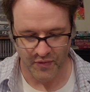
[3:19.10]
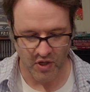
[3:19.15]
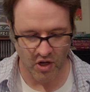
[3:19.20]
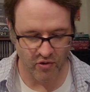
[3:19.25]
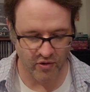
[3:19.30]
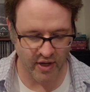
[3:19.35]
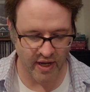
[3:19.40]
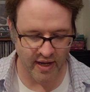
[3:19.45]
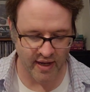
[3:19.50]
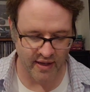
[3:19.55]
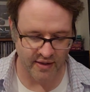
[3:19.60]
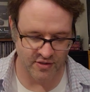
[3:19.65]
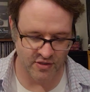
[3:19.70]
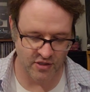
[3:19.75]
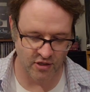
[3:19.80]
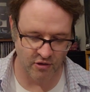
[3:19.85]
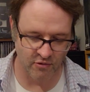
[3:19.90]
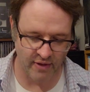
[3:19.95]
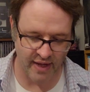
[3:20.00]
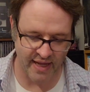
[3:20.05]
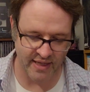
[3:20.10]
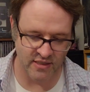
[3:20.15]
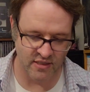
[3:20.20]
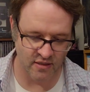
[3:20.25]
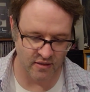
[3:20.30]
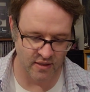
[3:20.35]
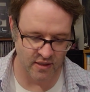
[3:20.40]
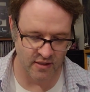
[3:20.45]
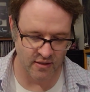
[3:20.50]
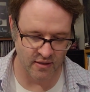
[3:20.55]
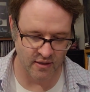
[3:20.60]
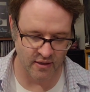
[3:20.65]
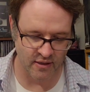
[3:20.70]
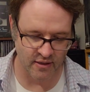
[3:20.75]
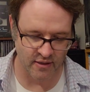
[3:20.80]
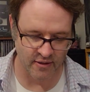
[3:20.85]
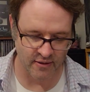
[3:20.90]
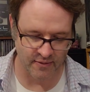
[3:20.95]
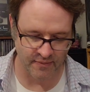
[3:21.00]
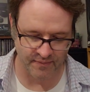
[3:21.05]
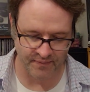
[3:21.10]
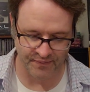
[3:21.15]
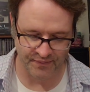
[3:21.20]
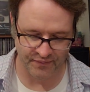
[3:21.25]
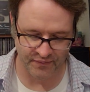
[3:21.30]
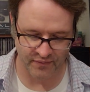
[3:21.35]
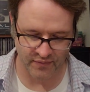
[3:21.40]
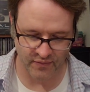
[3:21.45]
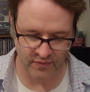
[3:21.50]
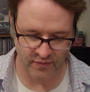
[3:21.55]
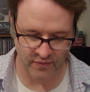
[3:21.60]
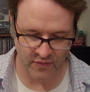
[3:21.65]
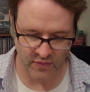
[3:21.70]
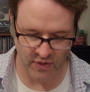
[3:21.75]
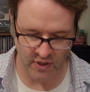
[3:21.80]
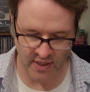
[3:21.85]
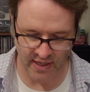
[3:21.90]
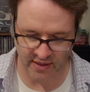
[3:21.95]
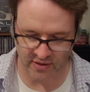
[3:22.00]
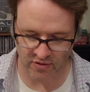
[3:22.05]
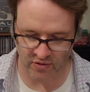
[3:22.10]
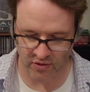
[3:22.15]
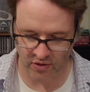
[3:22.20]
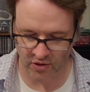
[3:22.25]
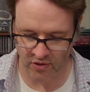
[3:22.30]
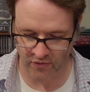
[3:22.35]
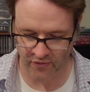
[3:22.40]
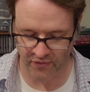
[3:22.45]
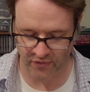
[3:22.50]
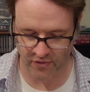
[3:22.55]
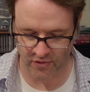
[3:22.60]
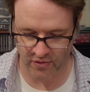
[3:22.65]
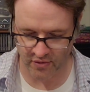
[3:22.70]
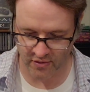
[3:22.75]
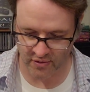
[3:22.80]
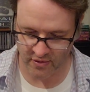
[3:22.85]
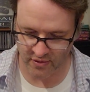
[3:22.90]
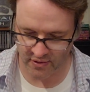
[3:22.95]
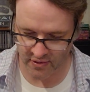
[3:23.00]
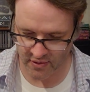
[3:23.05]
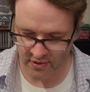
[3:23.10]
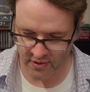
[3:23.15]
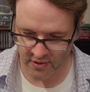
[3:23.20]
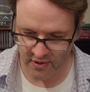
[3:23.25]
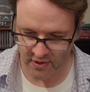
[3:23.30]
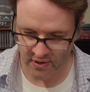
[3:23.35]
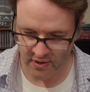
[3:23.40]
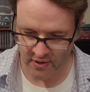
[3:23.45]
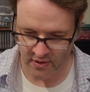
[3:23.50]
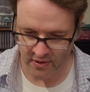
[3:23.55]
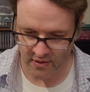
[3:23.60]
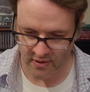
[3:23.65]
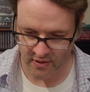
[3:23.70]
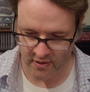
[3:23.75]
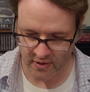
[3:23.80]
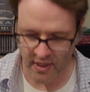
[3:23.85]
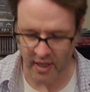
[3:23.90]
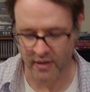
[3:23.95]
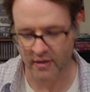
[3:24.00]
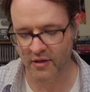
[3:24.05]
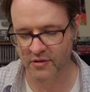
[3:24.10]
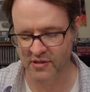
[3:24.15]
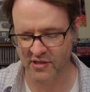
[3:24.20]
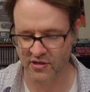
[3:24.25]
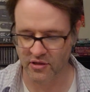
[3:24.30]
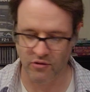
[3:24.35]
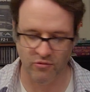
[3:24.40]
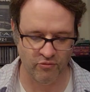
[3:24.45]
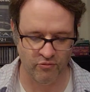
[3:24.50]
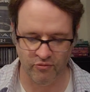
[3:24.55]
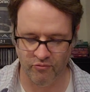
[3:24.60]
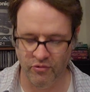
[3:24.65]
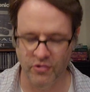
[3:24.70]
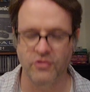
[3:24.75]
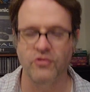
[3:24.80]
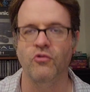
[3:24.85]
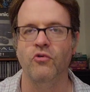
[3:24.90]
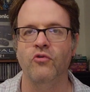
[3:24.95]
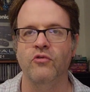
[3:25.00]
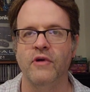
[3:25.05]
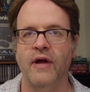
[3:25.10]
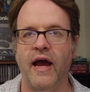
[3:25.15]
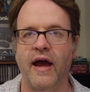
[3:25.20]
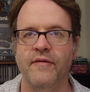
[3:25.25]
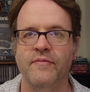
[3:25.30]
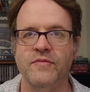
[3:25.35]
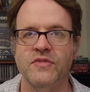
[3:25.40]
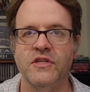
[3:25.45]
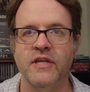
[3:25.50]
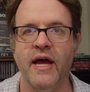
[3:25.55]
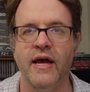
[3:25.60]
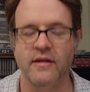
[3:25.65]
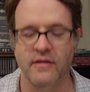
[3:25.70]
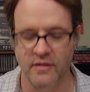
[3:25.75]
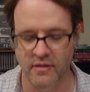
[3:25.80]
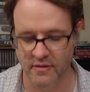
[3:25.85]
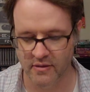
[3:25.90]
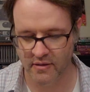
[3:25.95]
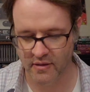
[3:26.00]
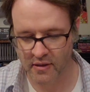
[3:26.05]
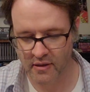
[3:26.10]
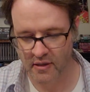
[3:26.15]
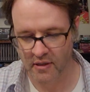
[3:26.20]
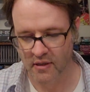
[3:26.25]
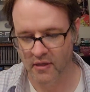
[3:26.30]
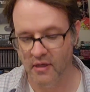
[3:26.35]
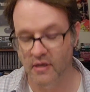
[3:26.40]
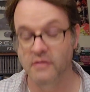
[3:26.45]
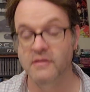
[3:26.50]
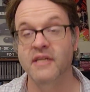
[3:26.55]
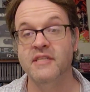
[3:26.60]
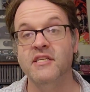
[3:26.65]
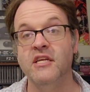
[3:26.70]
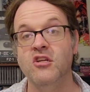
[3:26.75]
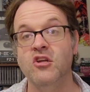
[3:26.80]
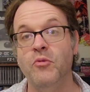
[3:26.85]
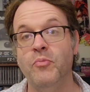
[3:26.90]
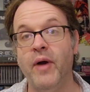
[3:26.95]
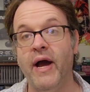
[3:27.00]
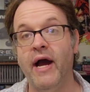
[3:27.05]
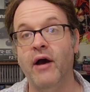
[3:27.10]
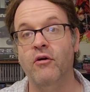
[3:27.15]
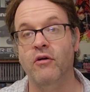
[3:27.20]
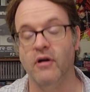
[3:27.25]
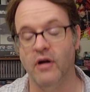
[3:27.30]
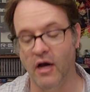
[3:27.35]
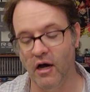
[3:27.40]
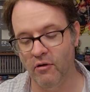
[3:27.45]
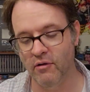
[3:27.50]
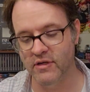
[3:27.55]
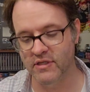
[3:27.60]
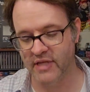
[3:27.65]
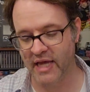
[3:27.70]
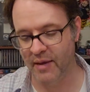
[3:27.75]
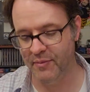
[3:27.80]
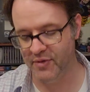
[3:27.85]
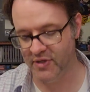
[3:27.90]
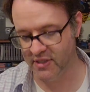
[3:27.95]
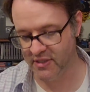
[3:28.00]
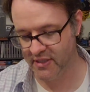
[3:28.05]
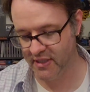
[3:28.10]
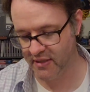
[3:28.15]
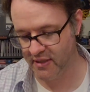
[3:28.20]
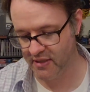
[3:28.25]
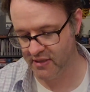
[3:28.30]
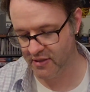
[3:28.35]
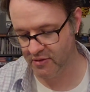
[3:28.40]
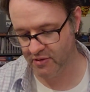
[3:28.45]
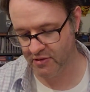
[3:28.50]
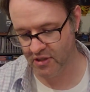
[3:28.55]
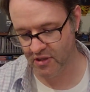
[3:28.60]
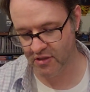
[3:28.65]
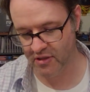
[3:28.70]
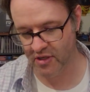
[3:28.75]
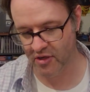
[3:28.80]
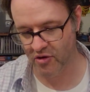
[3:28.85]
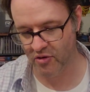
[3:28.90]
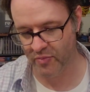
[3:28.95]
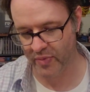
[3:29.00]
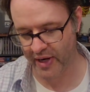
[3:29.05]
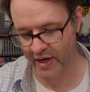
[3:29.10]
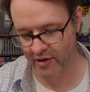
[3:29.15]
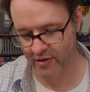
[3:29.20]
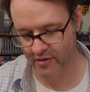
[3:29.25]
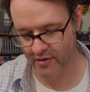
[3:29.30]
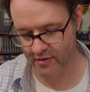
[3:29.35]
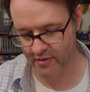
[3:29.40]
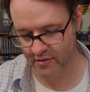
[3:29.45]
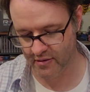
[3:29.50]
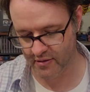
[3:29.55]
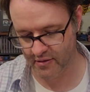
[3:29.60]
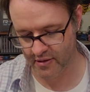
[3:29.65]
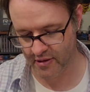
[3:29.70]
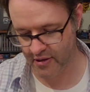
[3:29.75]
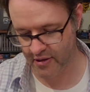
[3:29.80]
Okay, so lastly, I guess I'll go for. Yeah, I'll just go with the order I have them stacked in. Nintendo Power. Always happy to see Nintendo Power